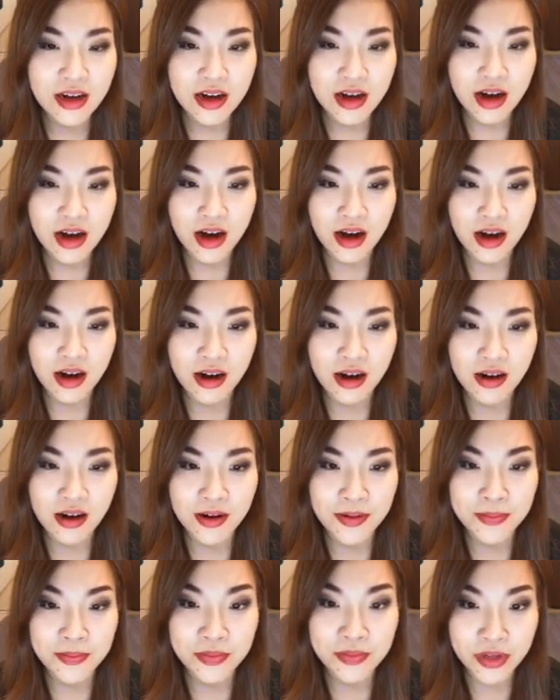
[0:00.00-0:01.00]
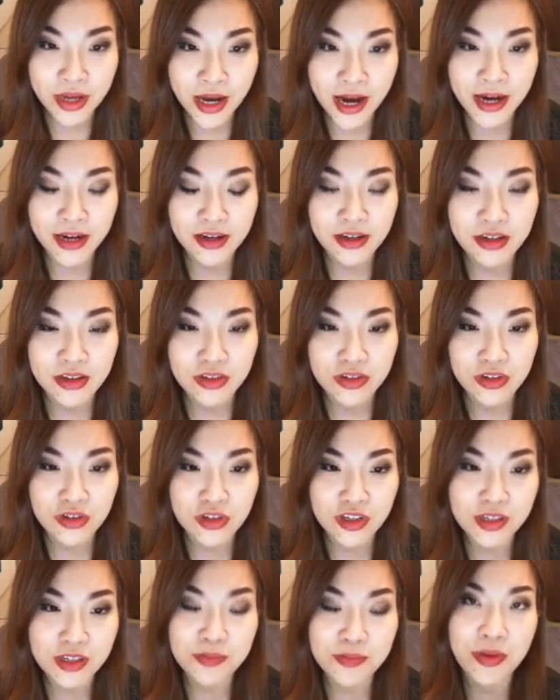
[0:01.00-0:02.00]
Yeah. So
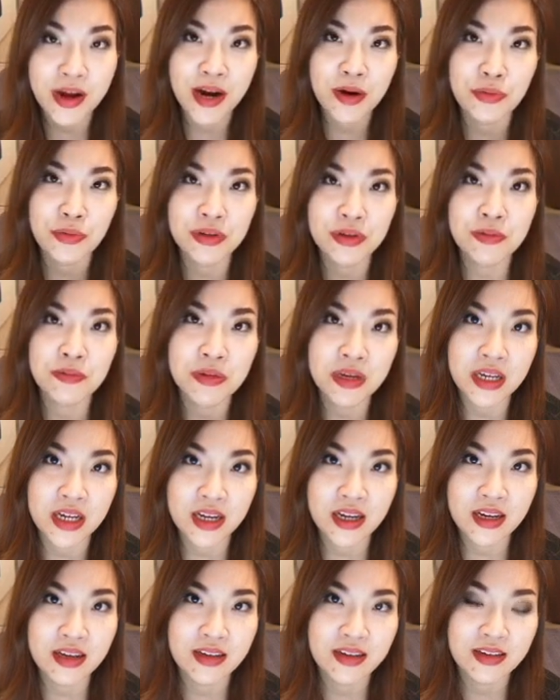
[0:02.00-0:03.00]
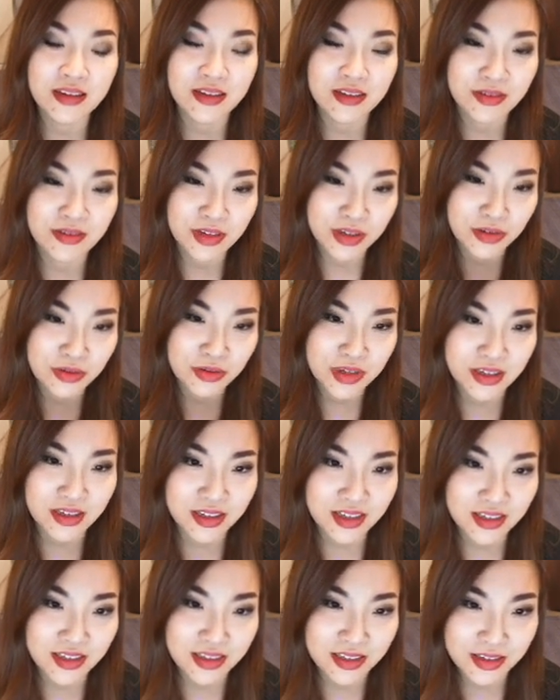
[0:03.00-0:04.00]
just bear with me during
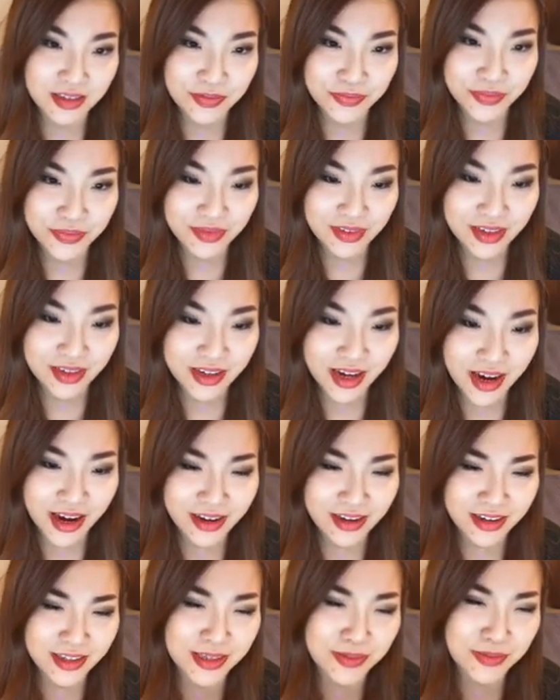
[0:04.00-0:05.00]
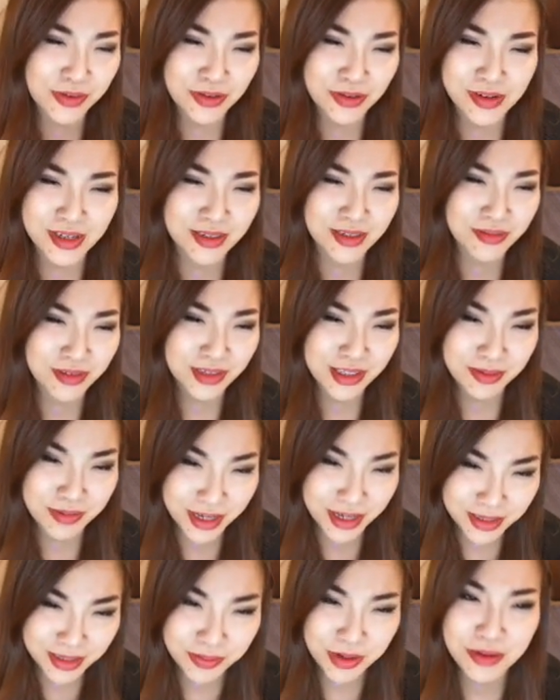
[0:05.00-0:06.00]
this kind of
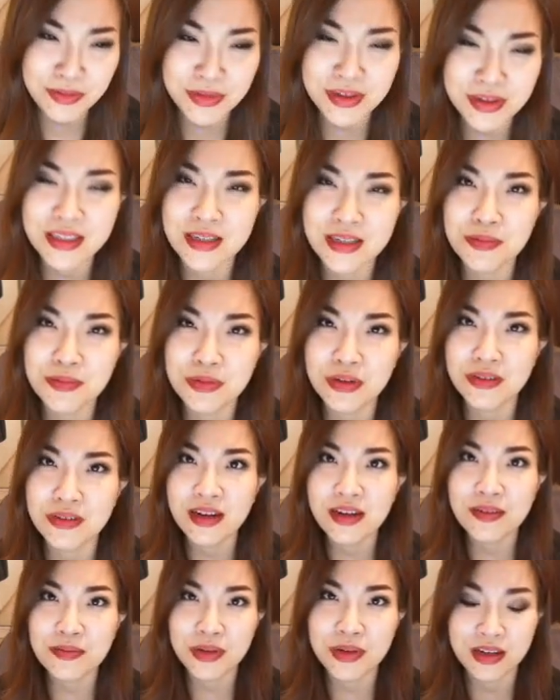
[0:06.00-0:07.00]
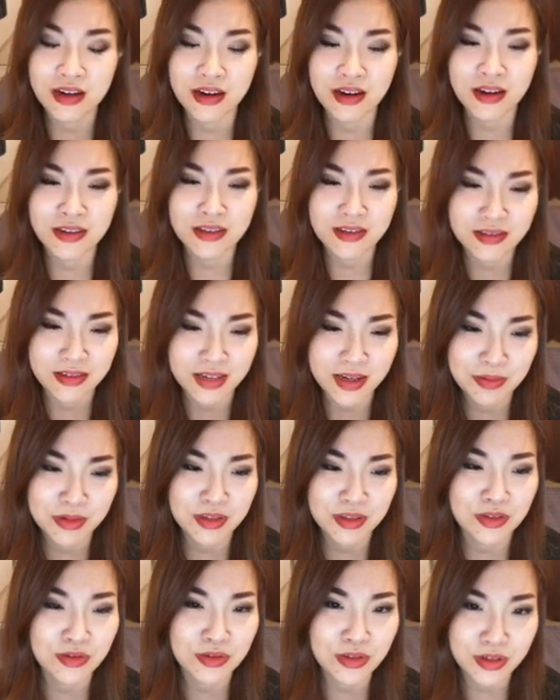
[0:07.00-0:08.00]
experimenting period, because I'm
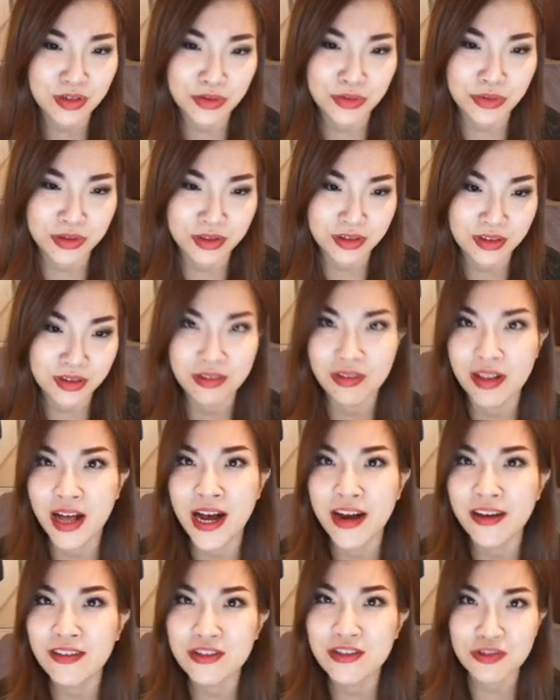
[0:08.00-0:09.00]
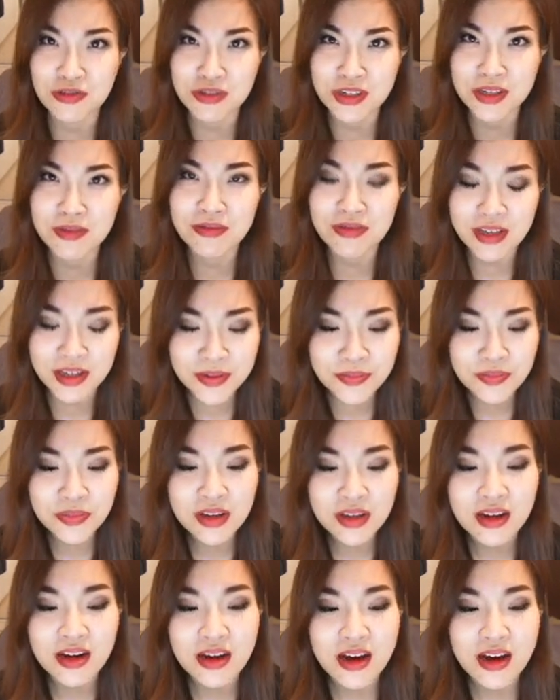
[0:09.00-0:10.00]
still new with the live stream thing.
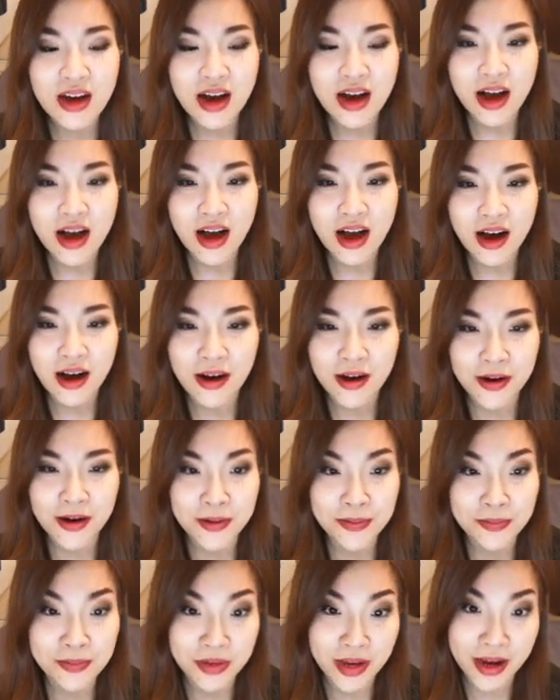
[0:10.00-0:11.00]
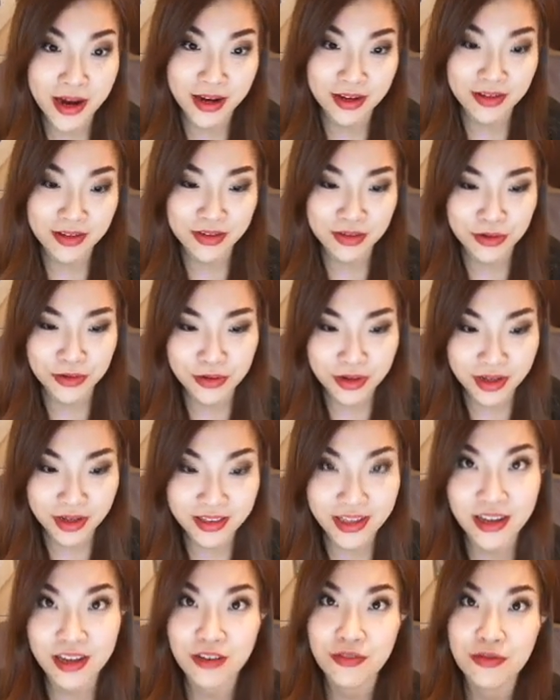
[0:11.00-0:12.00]
Yeah, so, and
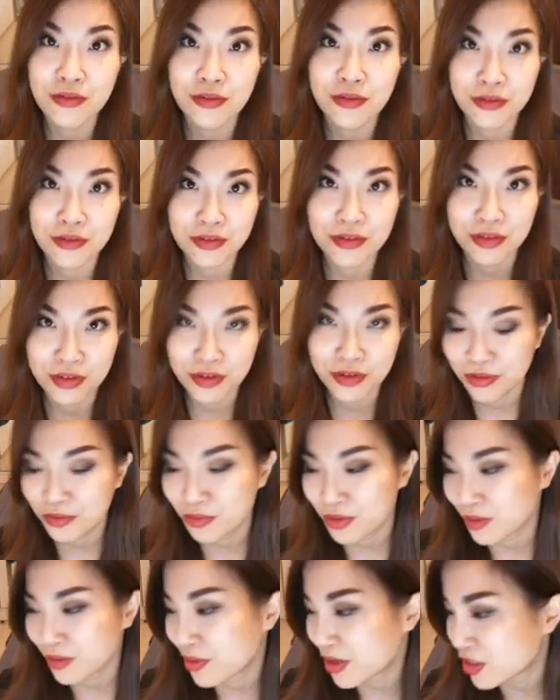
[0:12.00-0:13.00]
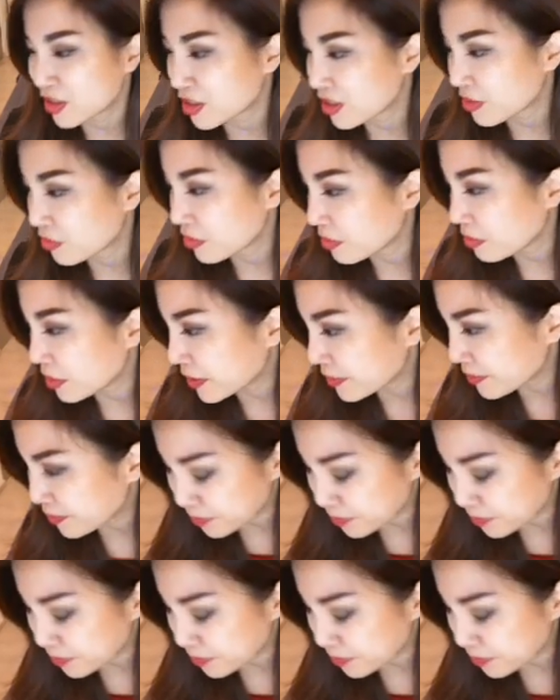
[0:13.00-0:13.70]
thank you for, you know, being patient with me.